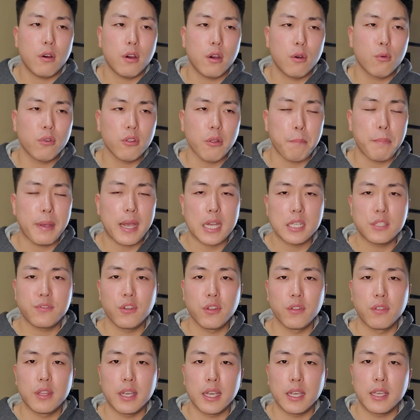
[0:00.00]
Over the past
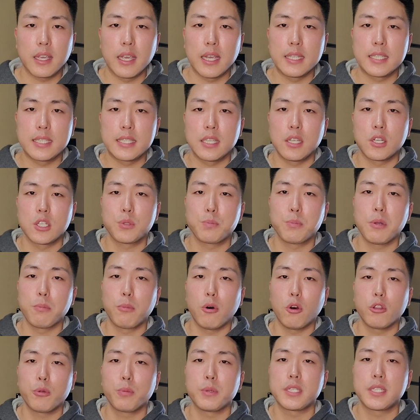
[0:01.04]
few decades, there's been
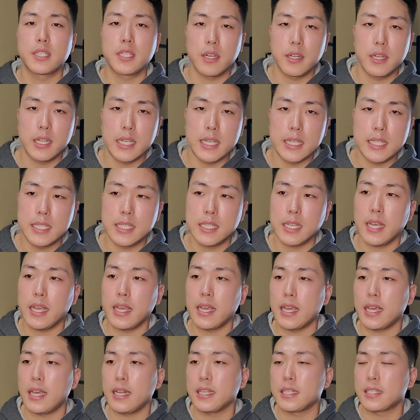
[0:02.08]
multiple studies
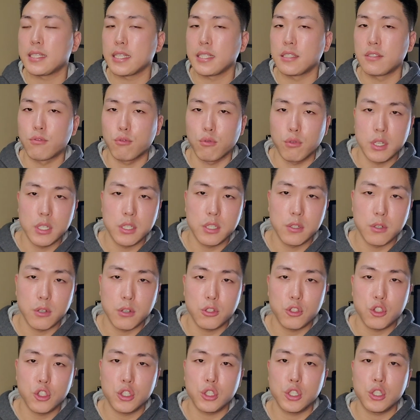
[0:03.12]
and extensive
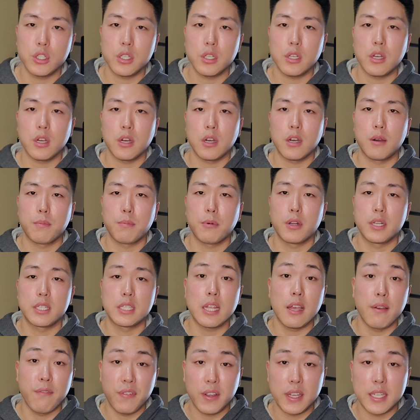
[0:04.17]
research on
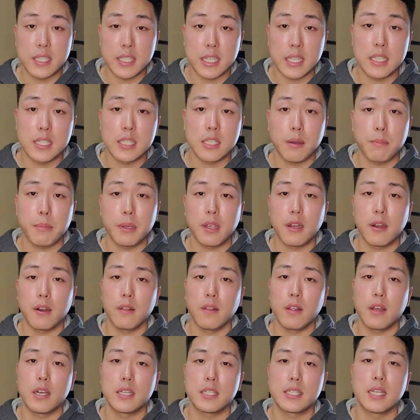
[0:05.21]
its efficacy in stopping
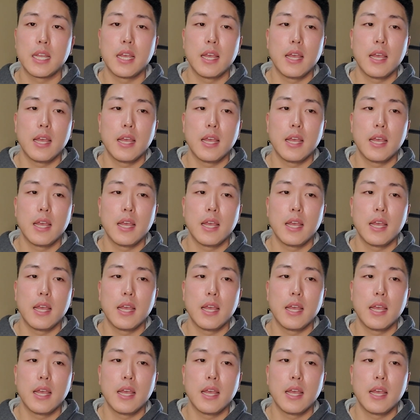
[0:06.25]
hair loss